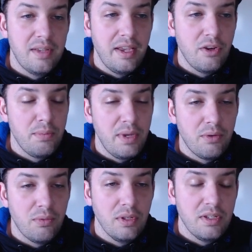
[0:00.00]
Say you're
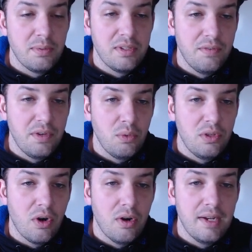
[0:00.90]
being really specific
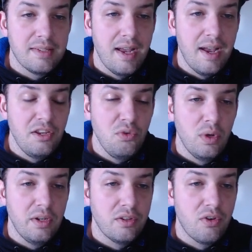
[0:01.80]
with your R S I and you
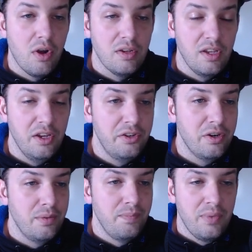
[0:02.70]
want it to cross
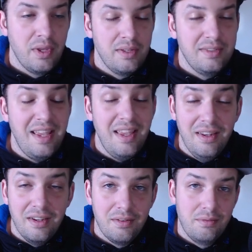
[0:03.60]
under
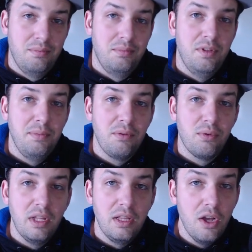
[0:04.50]
ten,
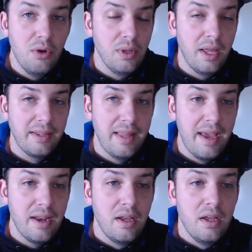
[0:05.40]
something really low like
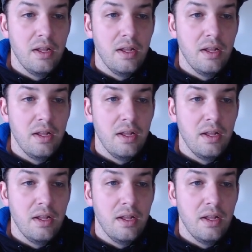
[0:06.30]
that.